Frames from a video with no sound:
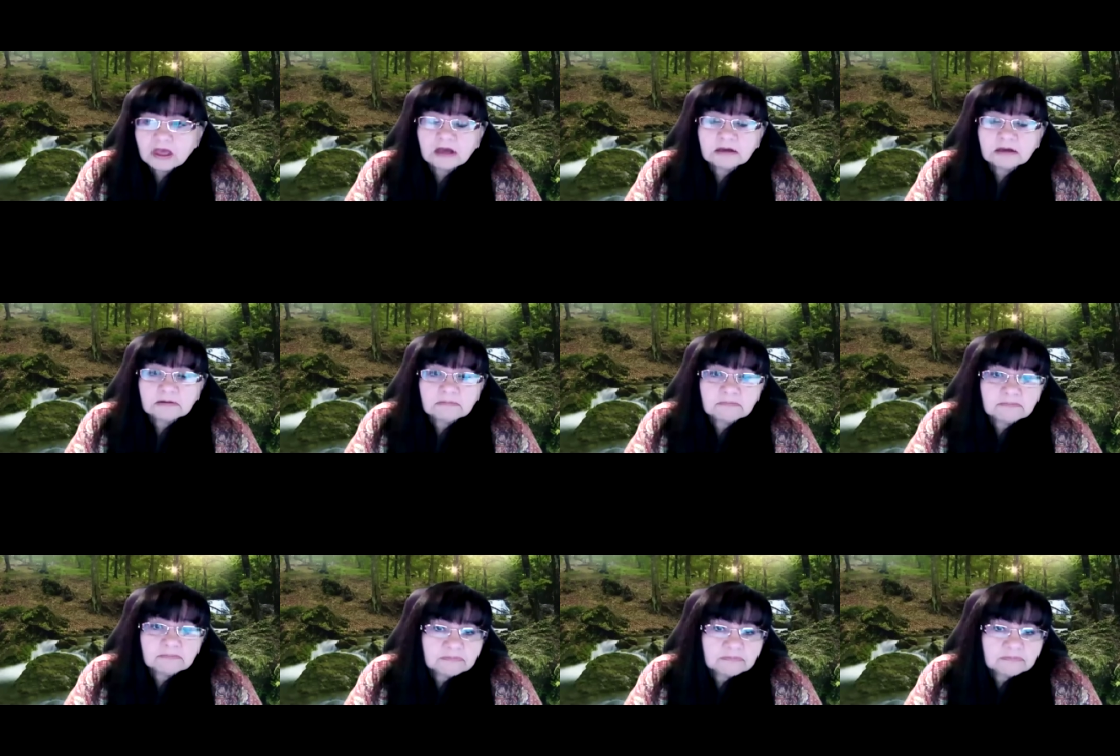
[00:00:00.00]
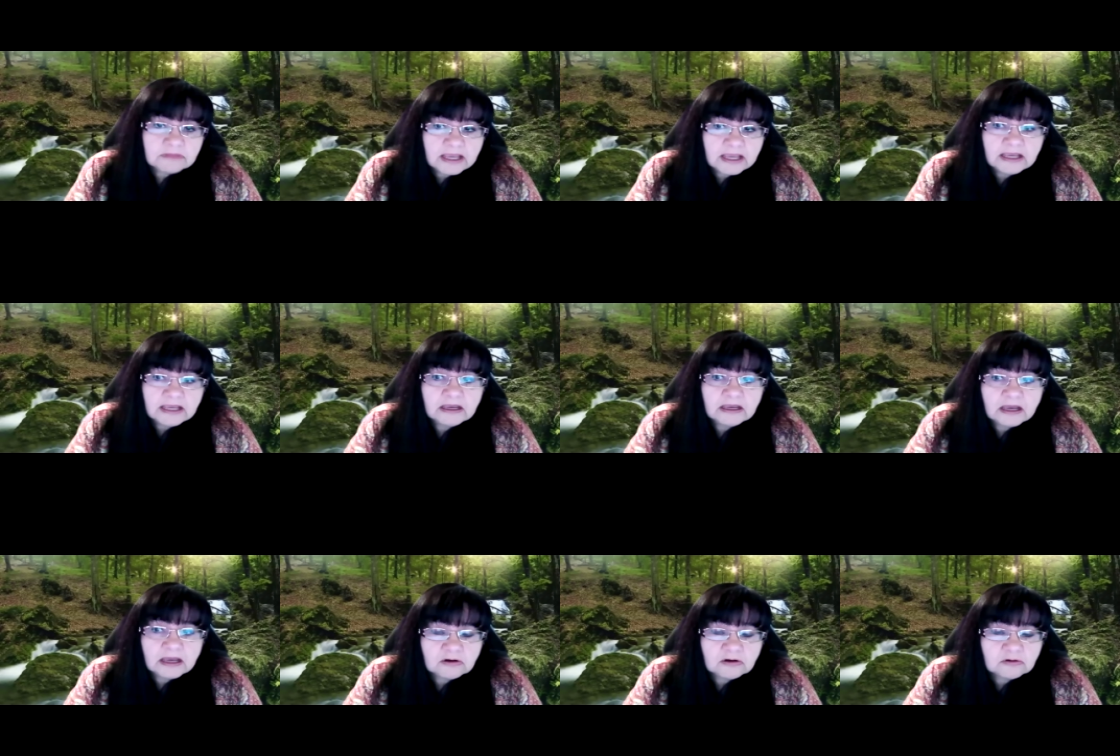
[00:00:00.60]

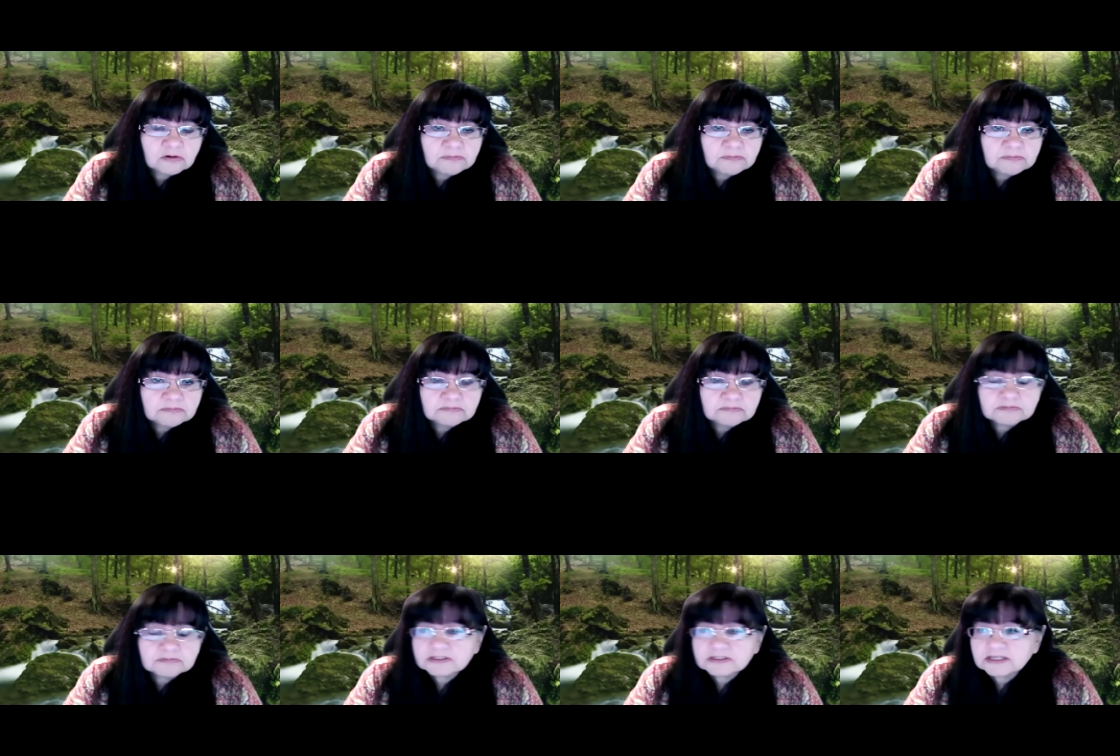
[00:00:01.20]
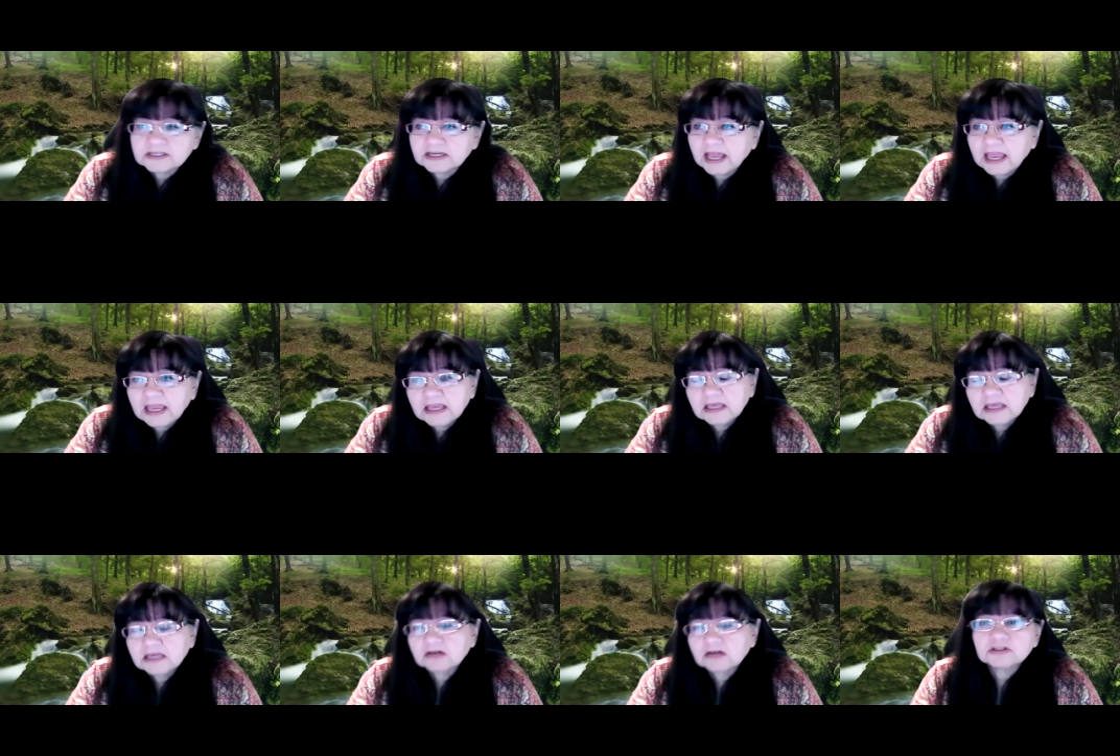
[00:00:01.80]
they, I know, said,
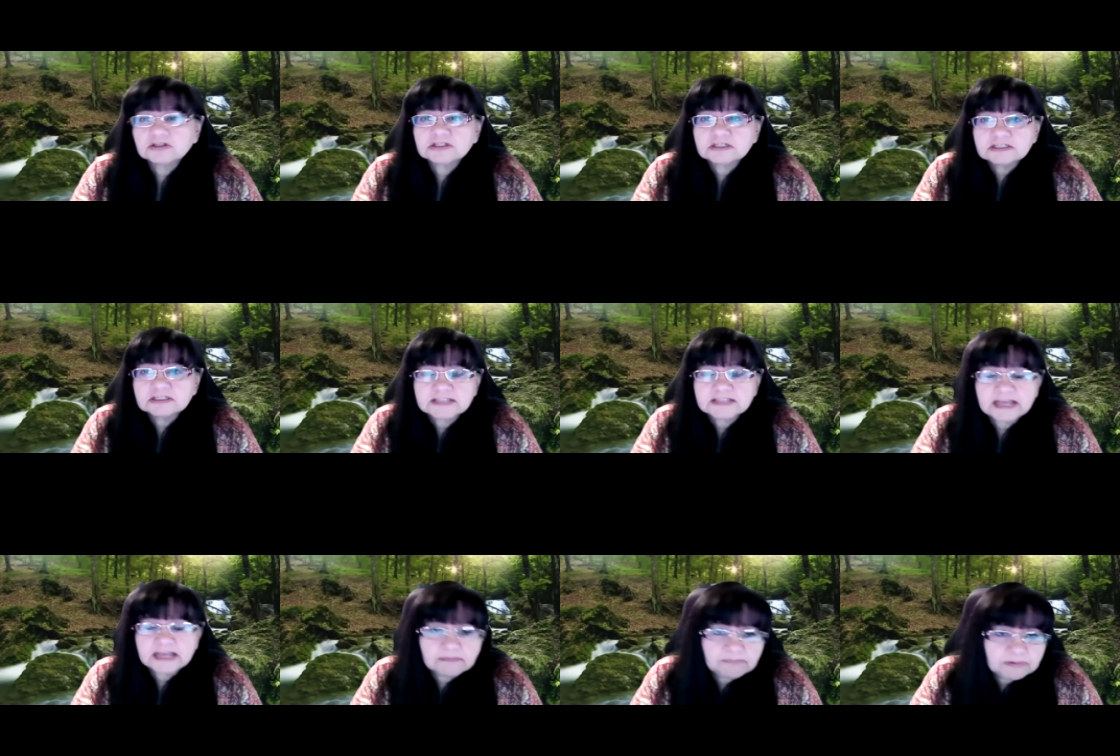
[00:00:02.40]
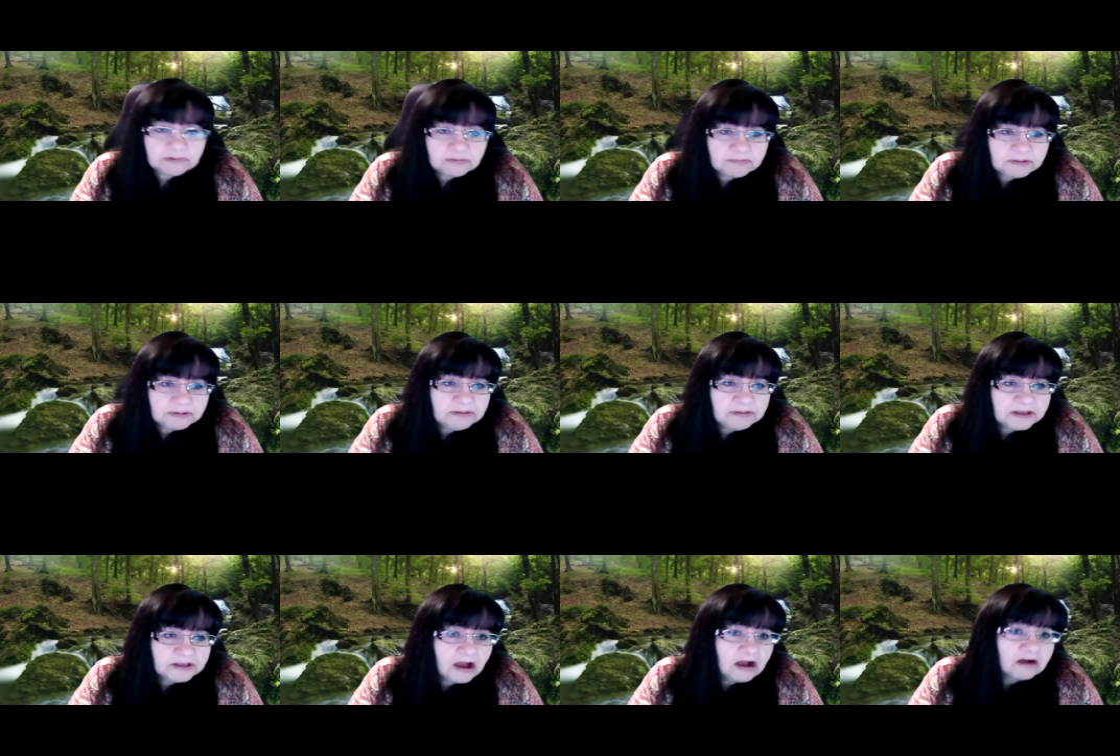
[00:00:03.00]
hey, here's a sample
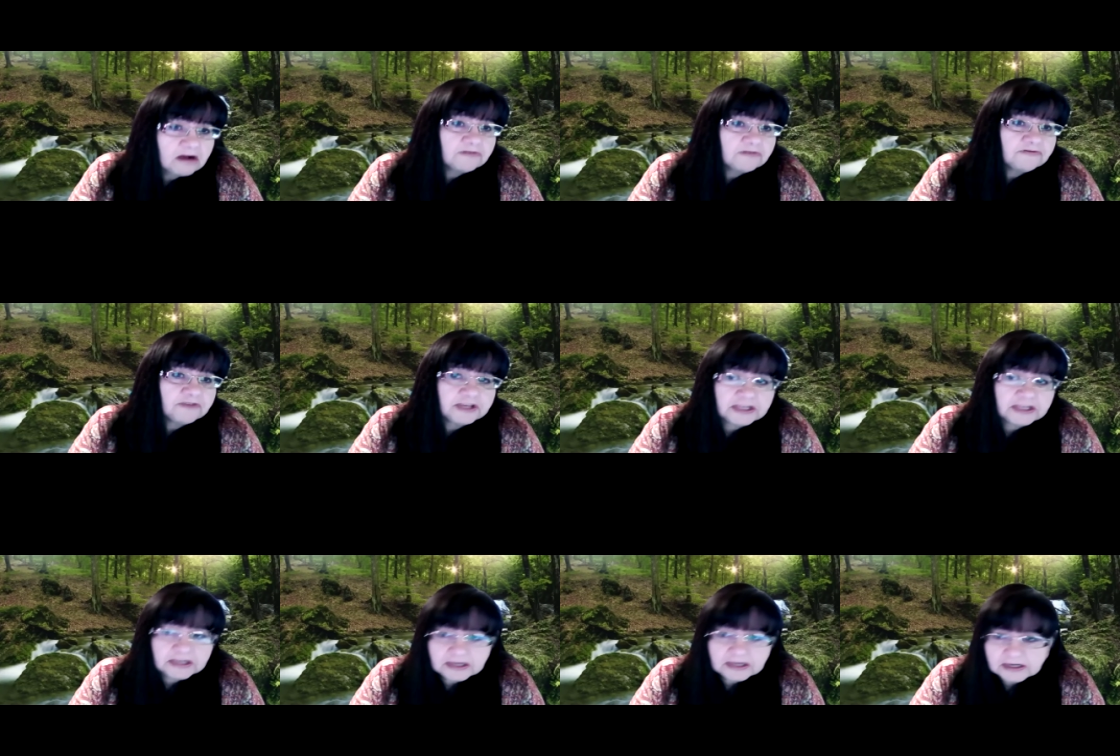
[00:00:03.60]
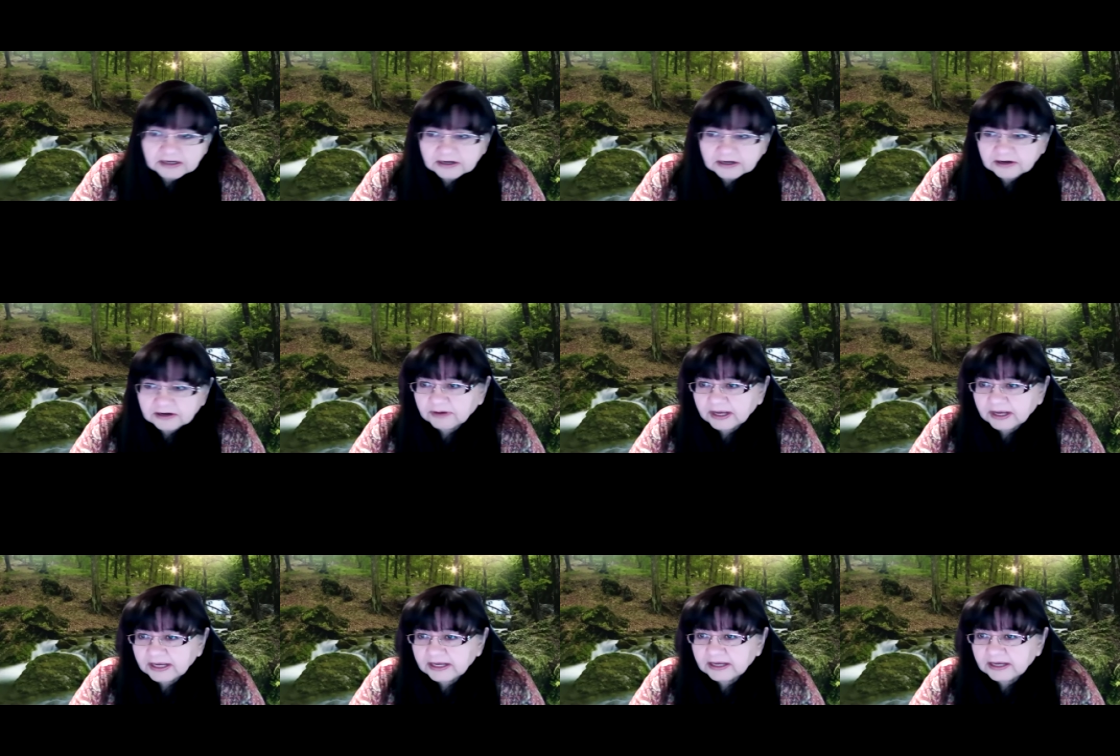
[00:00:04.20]
bibliography,
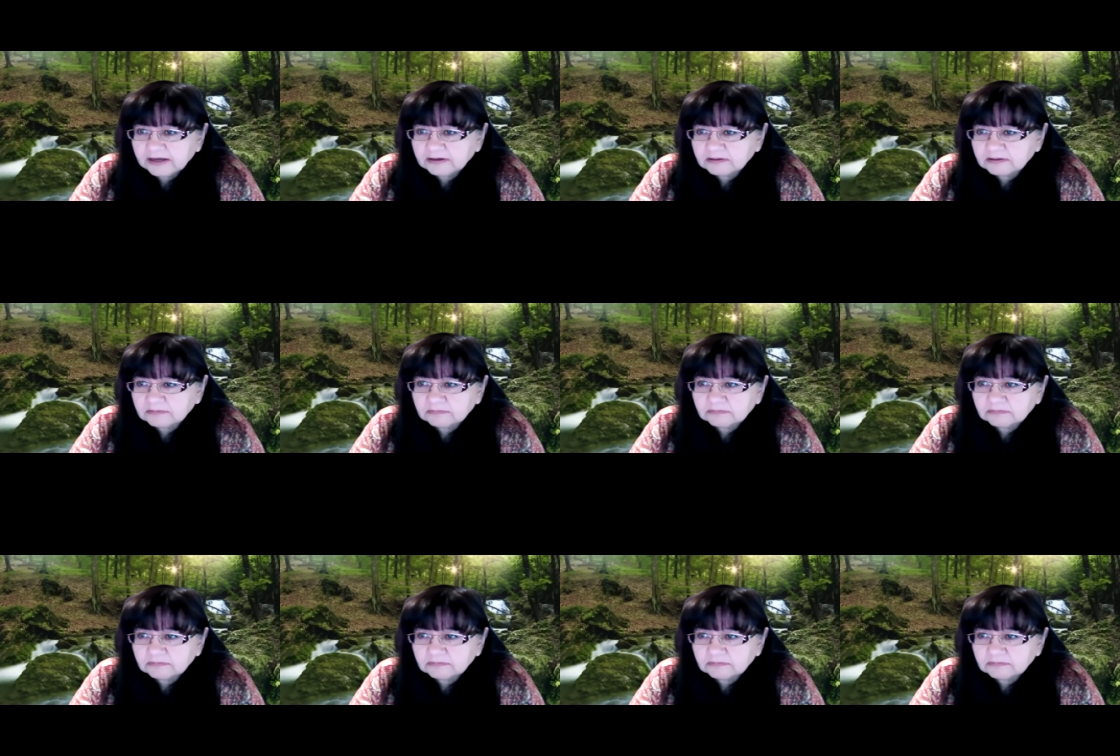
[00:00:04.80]
right?